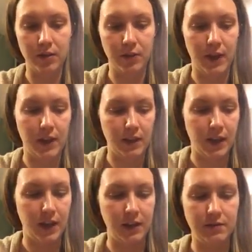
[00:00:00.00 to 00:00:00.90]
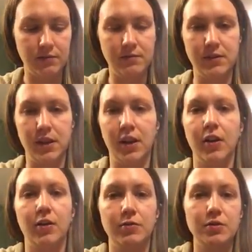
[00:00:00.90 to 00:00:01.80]
You can't get,
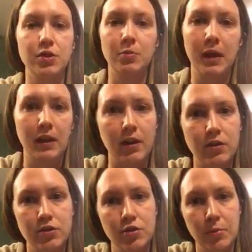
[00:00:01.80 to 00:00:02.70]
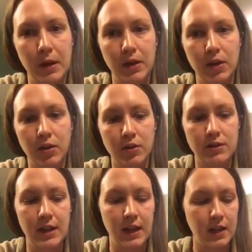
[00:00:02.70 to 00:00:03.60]
2 manicures, 2 pedicures,
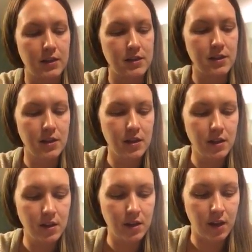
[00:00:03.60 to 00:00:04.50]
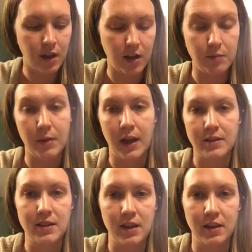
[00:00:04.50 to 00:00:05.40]
and
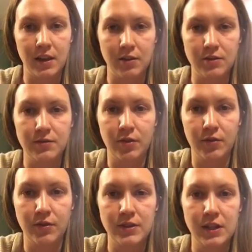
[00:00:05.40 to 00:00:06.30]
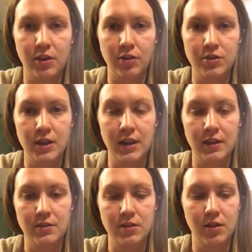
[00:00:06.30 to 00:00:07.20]
accent nails for $15 at a
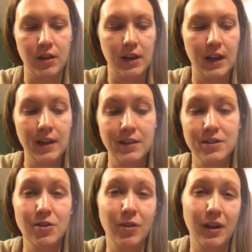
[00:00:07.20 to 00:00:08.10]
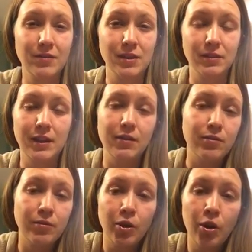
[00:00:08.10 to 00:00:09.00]
nail salon. And you don't have to leave
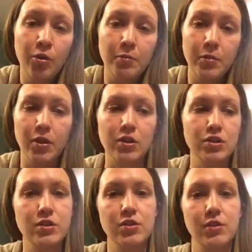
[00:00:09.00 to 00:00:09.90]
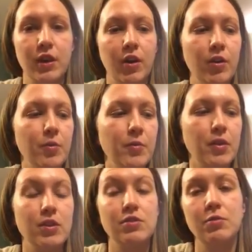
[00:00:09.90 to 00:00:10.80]
your home. You can just do it at home. You
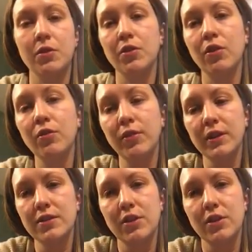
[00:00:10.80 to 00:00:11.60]
can do it with your girlfriends.